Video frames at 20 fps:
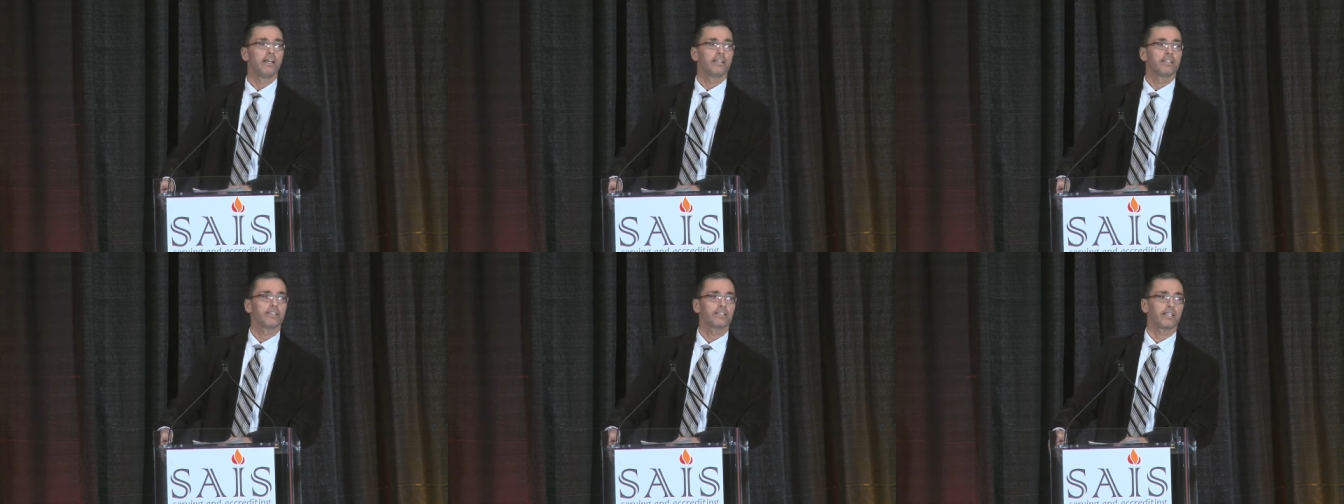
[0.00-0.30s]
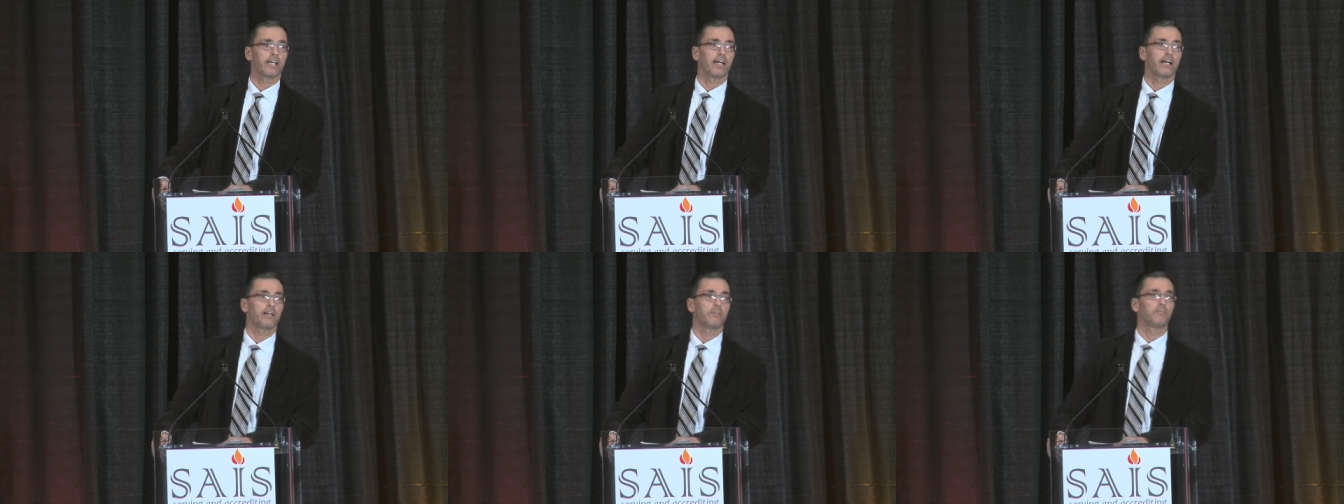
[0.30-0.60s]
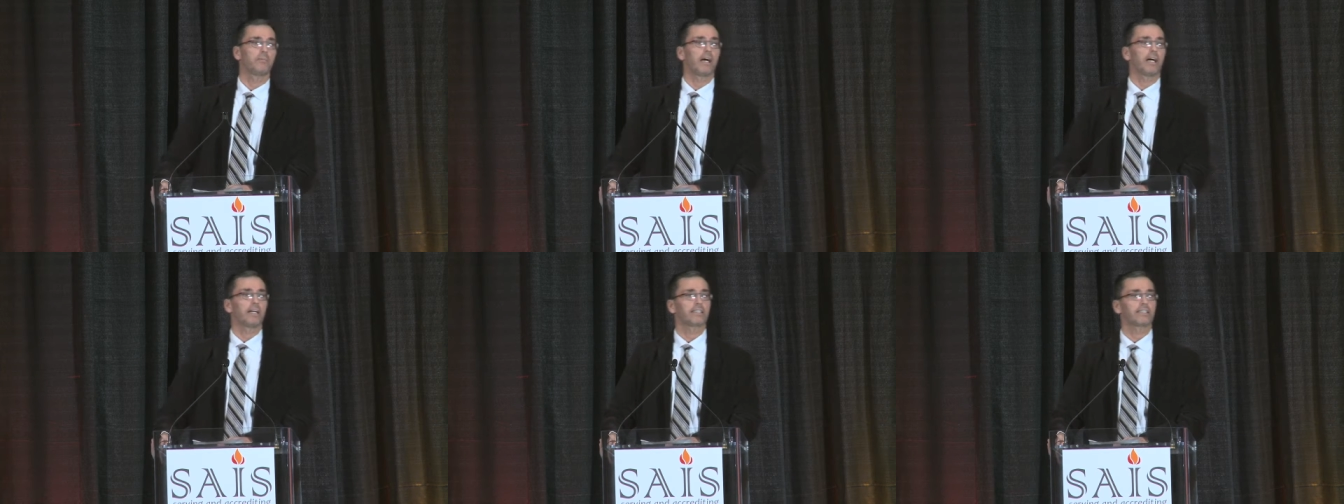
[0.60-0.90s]

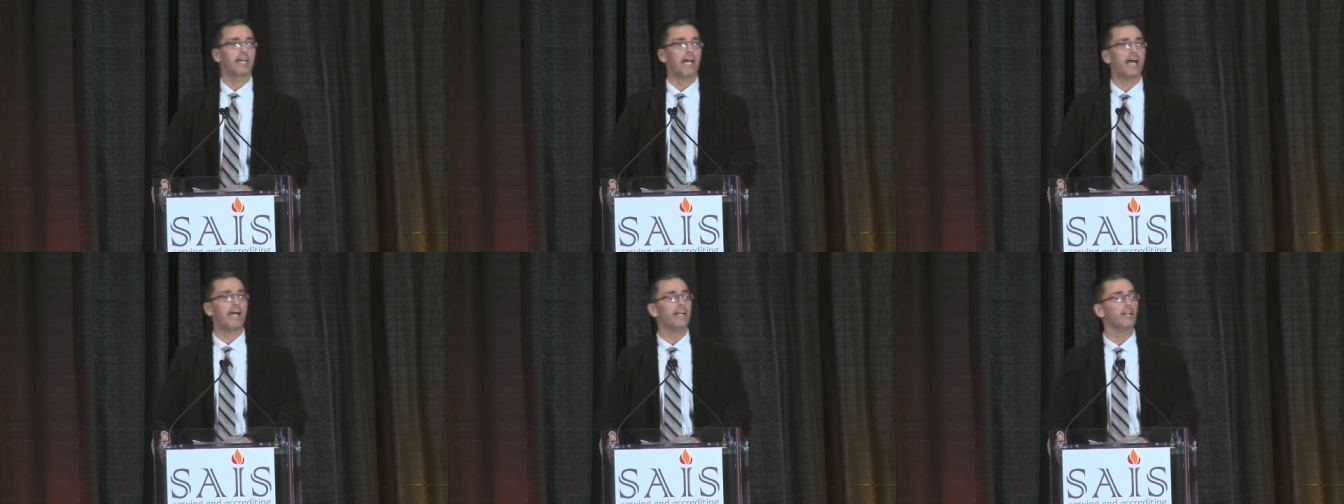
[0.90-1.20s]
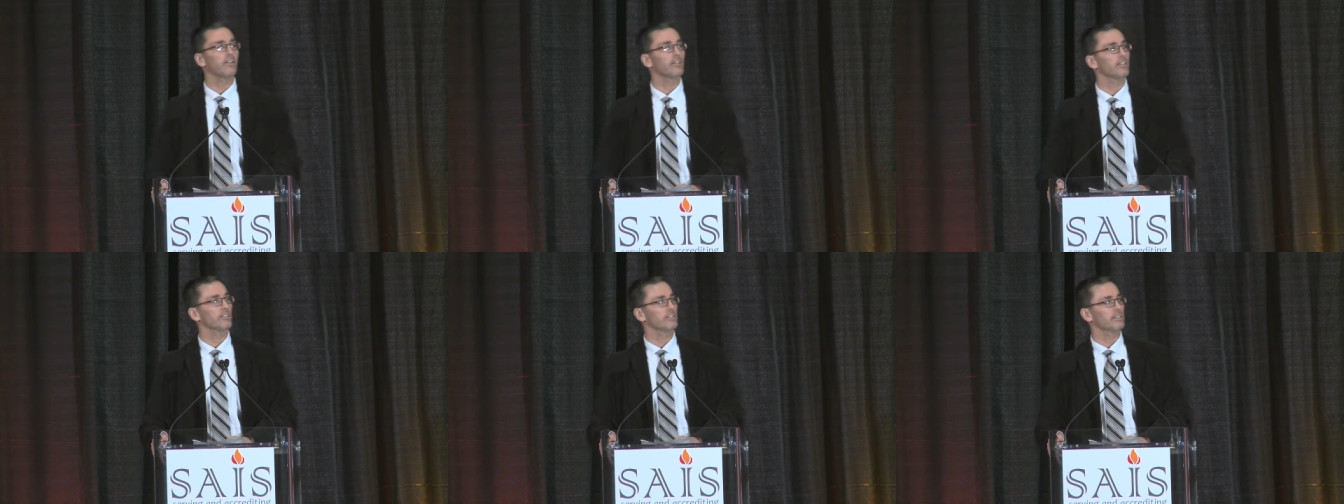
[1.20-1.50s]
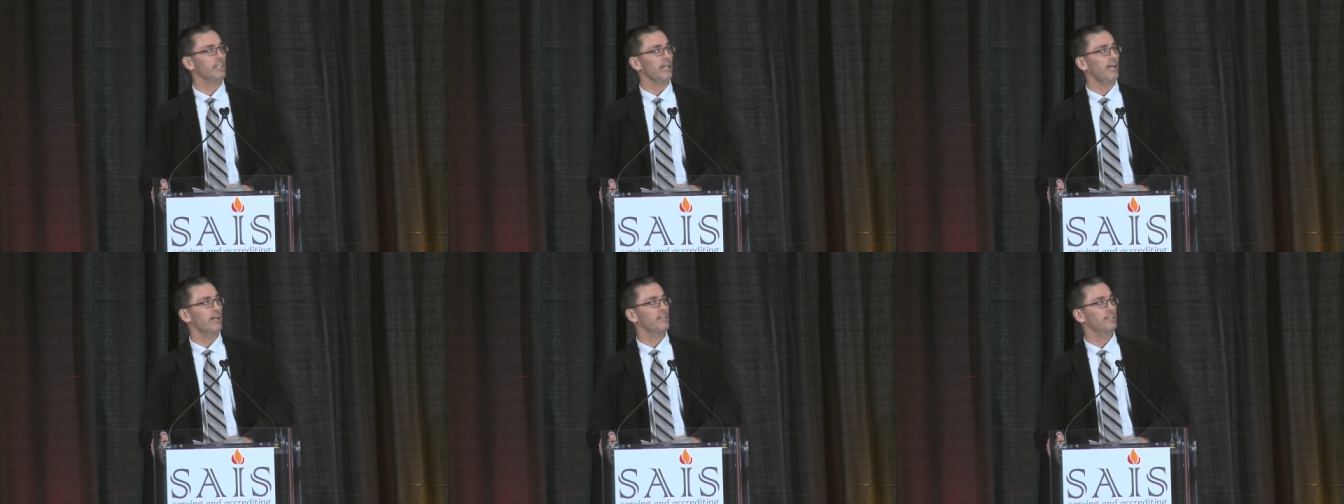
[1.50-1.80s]
some
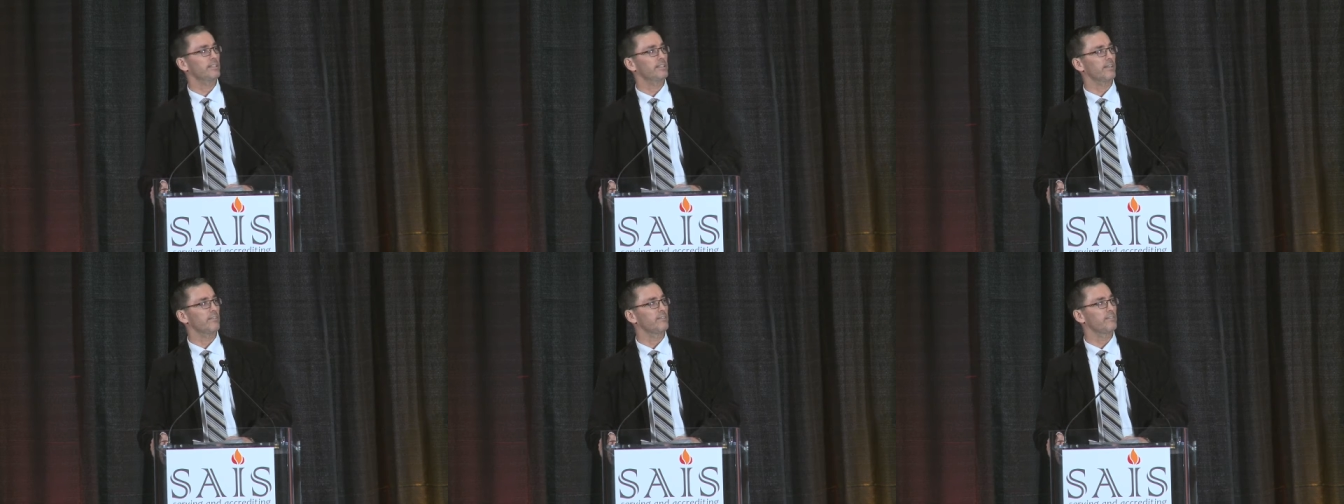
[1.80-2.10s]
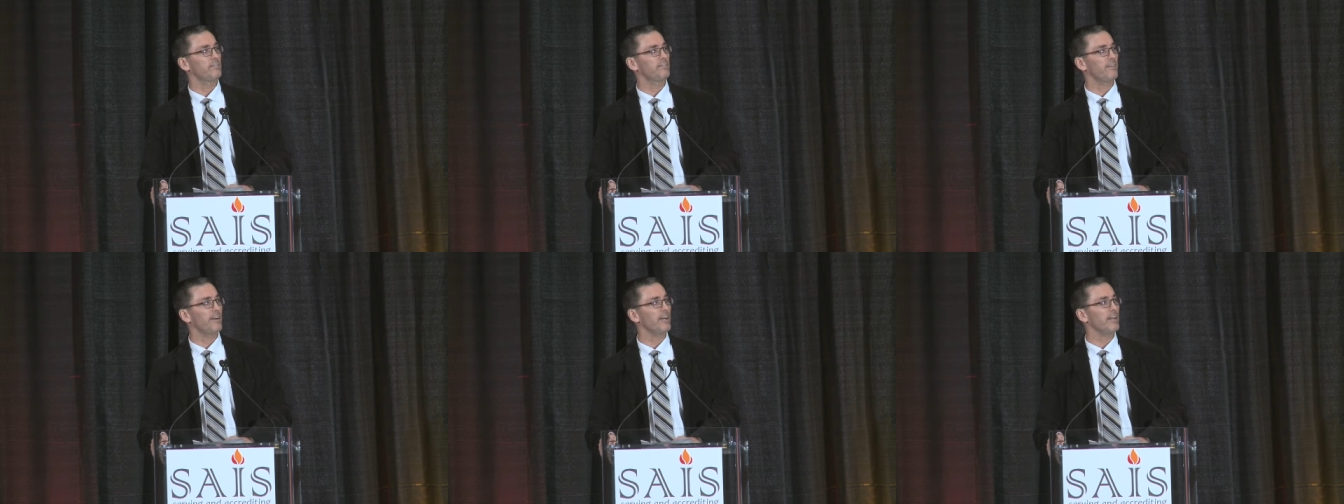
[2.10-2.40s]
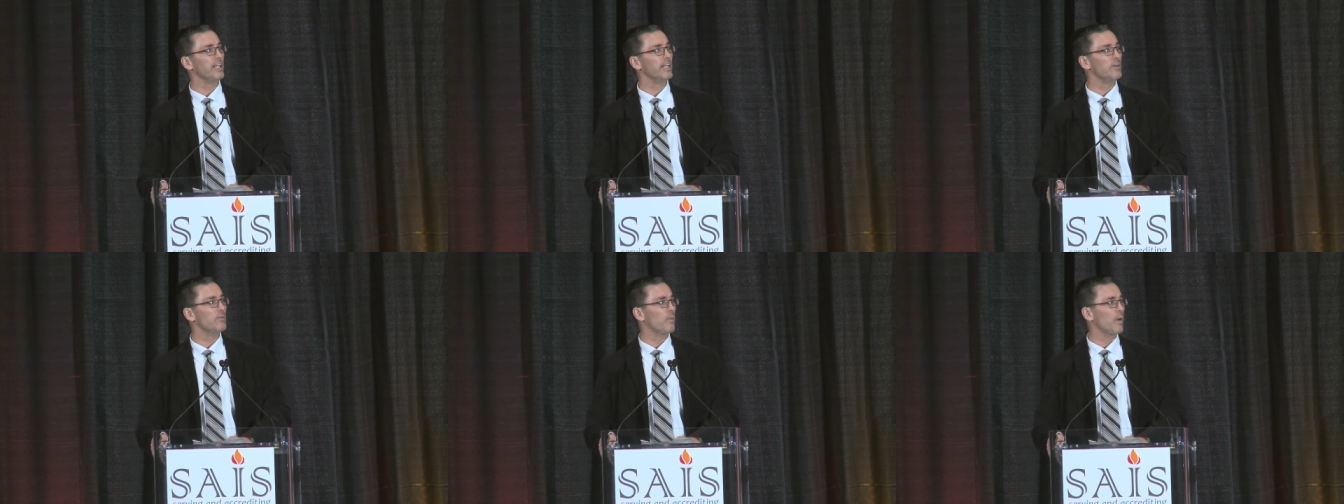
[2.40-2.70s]
titles of some
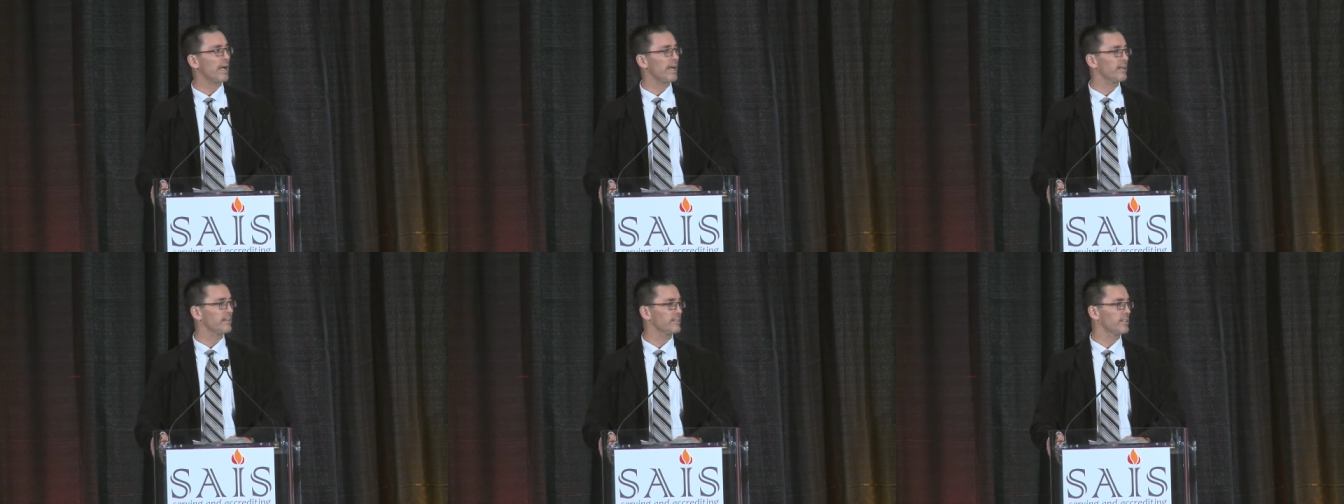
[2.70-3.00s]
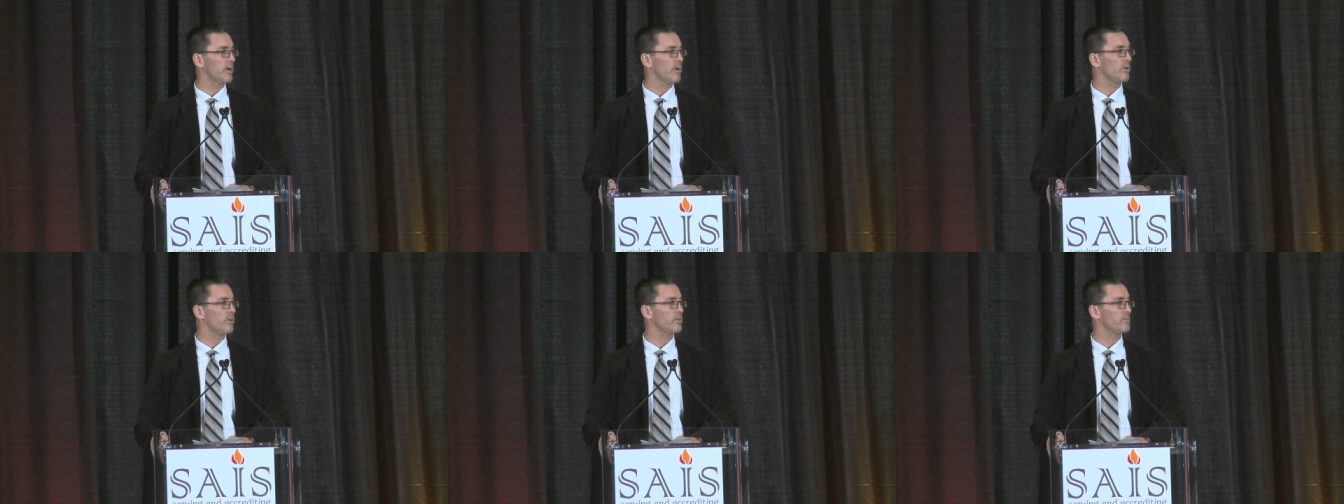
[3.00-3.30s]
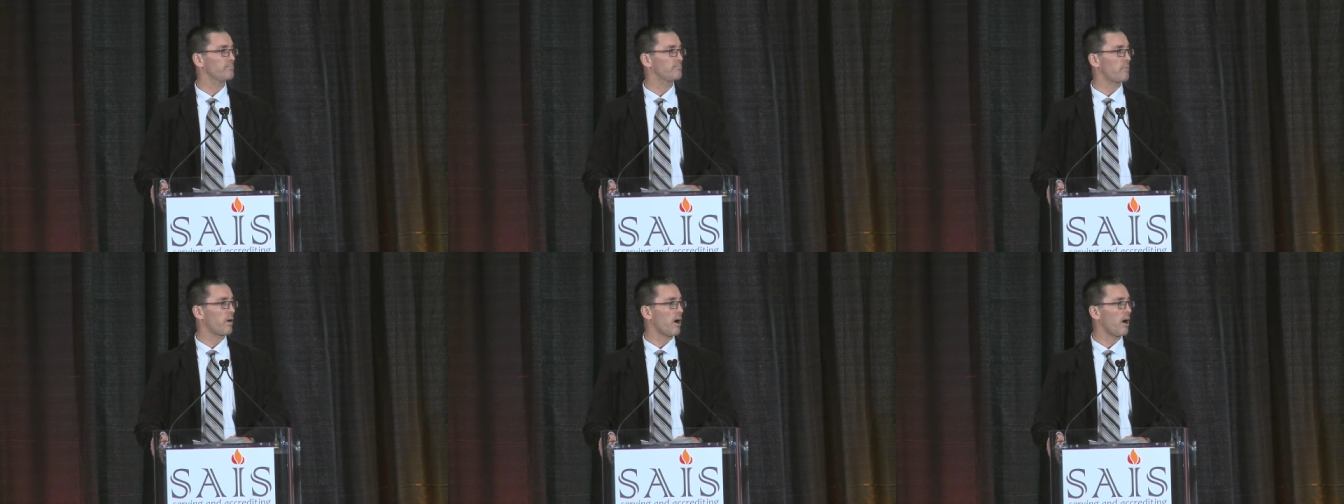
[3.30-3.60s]
fairly
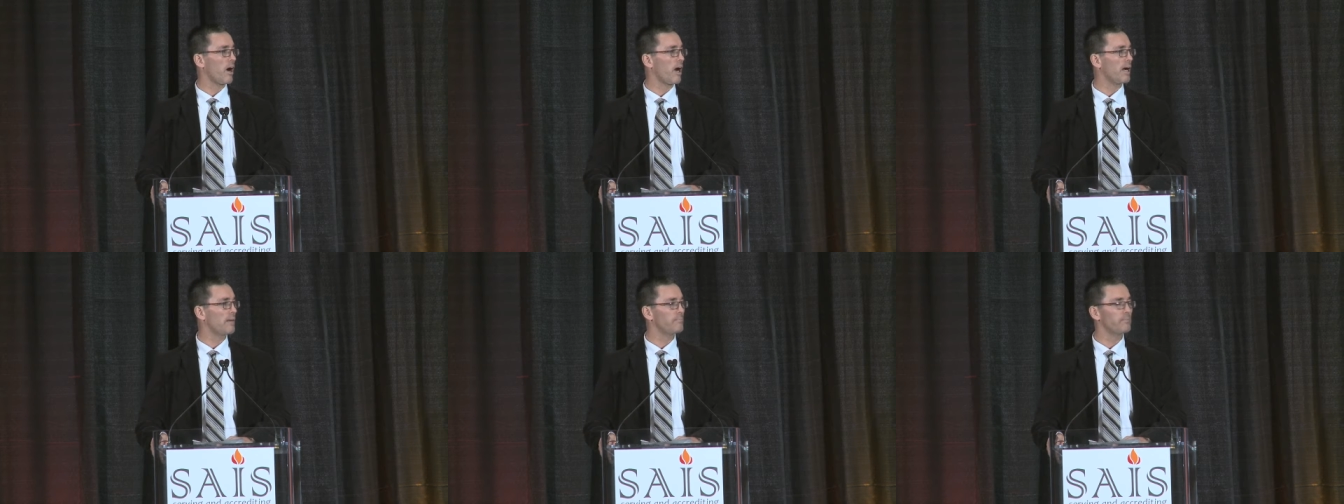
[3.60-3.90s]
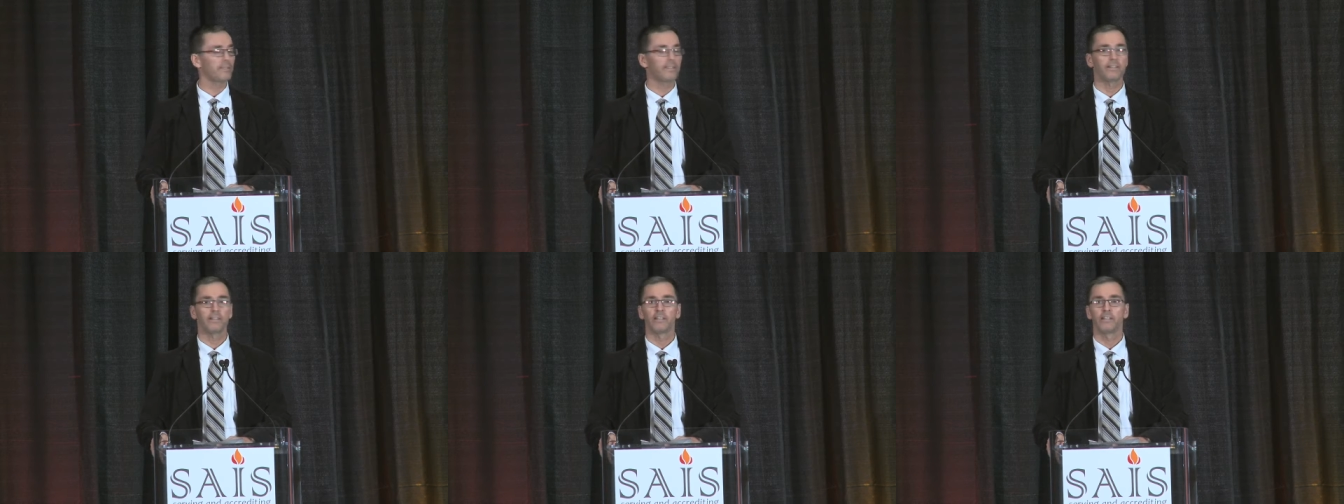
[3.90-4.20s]
well-known pop